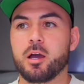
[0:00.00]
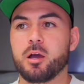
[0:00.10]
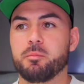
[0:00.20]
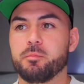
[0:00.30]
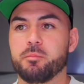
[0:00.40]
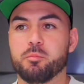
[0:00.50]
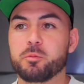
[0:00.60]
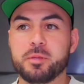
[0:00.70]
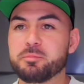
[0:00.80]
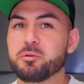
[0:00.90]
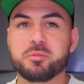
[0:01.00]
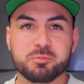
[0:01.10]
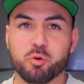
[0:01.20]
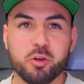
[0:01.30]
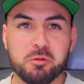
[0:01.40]
More people
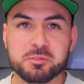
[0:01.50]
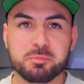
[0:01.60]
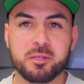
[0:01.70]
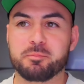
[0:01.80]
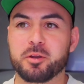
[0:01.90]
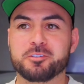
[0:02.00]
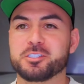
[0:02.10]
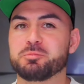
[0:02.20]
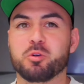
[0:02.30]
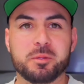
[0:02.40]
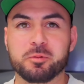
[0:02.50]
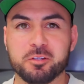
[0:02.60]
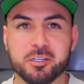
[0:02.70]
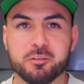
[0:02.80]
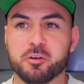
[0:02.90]
means more homes being purchased. More
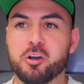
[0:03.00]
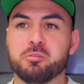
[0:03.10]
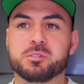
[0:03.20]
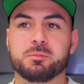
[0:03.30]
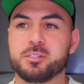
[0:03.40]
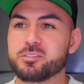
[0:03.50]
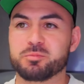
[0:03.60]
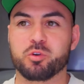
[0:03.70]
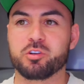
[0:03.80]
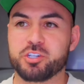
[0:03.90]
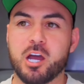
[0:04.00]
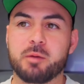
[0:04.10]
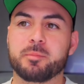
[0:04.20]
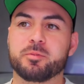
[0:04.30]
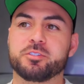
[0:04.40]
people looking for homes means there's more
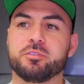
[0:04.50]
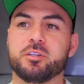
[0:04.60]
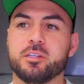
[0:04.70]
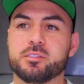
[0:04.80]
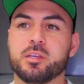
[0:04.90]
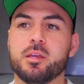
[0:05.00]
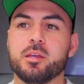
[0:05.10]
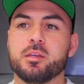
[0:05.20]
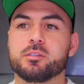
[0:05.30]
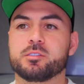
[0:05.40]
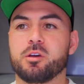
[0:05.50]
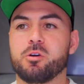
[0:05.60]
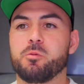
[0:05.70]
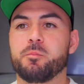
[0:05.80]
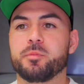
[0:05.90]
job opportunities.
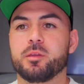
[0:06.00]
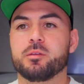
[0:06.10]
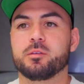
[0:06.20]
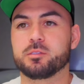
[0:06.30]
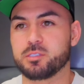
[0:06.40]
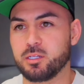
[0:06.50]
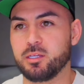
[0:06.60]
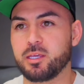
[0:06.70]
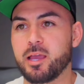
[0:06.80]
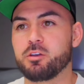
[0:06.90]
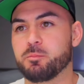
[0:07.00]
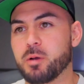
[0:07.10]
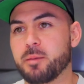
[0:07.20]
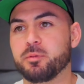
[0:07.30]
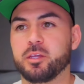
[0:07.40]
So city, county
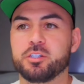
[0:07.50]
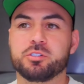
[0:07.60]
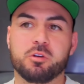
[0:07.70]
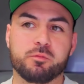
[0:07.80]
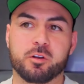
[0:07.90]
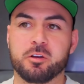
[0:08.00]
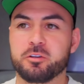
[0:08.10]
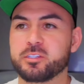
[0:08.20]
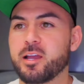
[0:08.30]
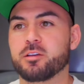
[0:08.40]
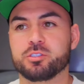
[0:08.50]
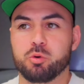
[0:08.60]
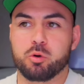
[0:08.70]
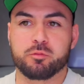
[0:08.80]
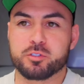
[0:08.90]
population over
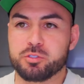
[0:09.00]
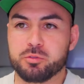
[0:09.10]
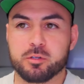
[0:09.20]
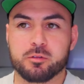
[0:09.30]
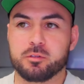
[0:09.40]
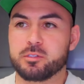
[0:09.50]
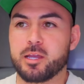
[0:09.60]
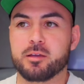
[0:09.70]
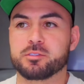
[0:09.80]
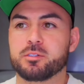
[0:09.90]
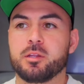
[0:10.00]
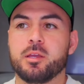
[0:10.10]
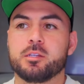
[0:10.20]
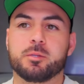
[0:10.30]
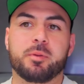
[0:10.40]
100,000 or over 200,000,
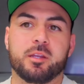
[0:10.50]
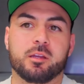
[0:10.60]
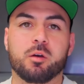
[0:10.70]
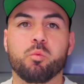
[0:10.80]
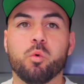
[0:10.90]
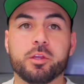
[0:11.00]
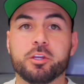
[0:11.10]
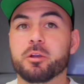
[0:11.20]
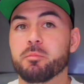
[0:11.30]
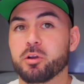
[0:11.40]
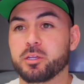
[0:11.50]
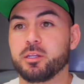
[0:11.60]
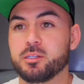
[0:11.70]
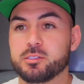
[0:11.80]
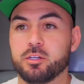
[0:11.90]
depending on what your
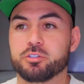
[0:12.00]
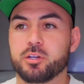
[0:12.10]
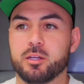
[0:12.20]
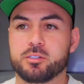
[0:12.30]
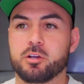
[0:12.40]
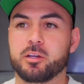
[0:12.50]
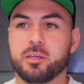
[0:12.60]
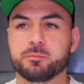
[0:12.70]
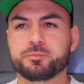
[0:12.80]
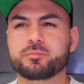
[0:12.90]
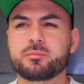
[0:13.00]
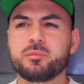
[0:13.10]
market is that you're trying to target.